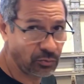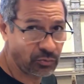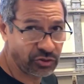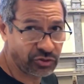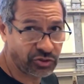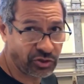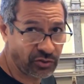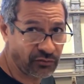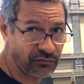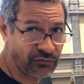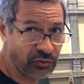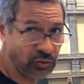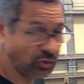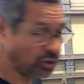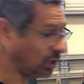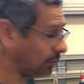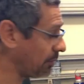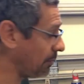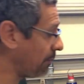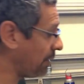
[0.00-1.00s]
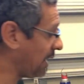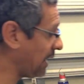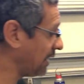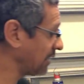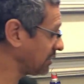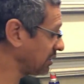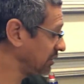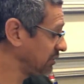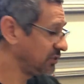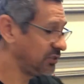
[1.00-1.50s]
return fuel coming
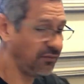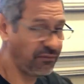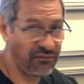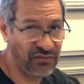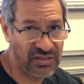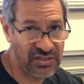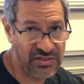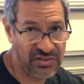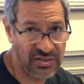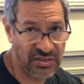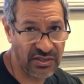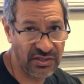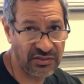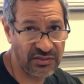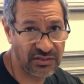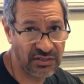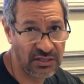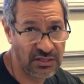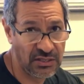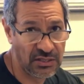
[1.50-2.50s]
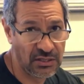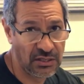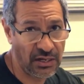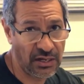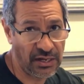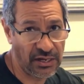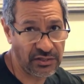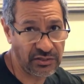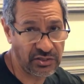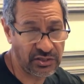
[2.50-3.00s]
back to feed this
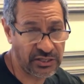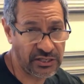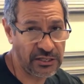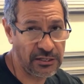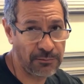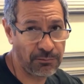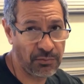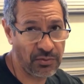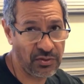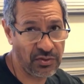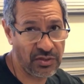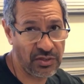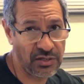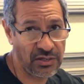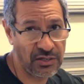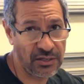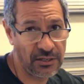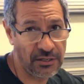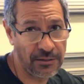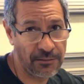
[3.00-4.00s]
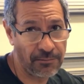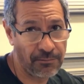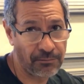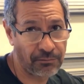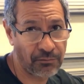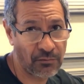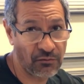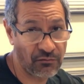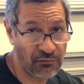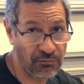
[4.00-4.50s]
and to keep the
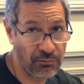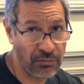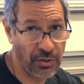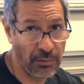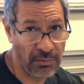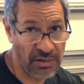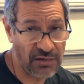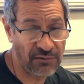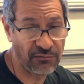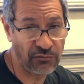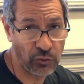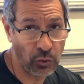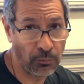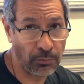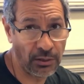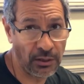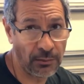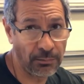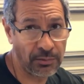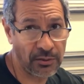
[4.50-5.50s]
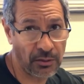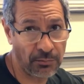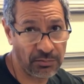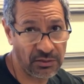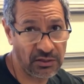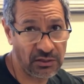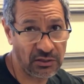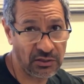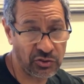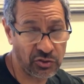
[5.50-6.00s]
main fuel pump
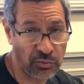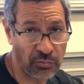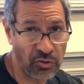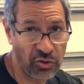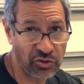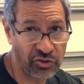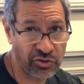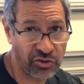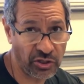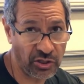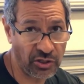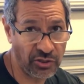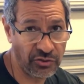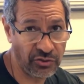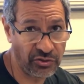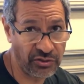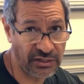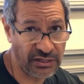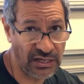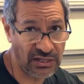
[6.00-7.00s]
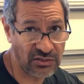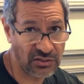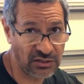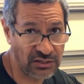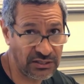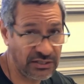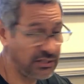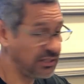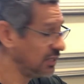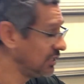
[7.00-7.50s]
completely submerged under
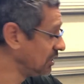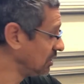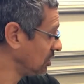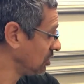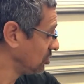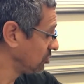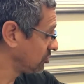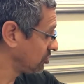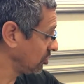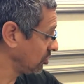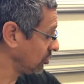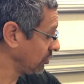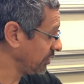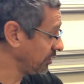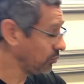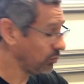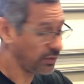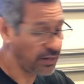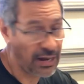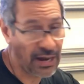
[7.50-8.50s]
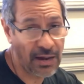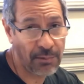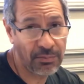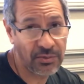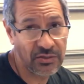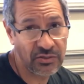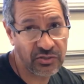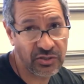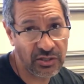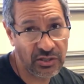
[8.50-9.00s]
gasoline. So then what
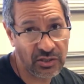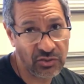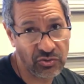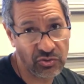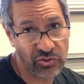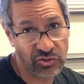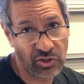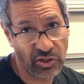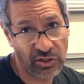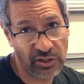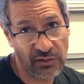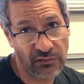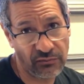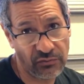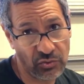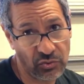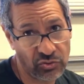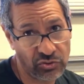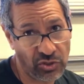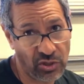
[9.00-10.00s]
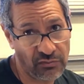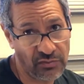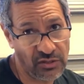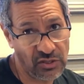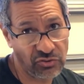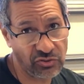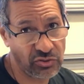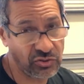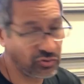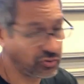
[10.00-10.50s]
happens is you start getting fuel
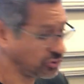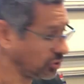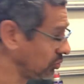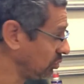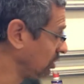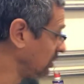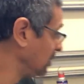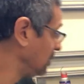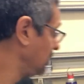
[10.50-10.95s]
starvation. So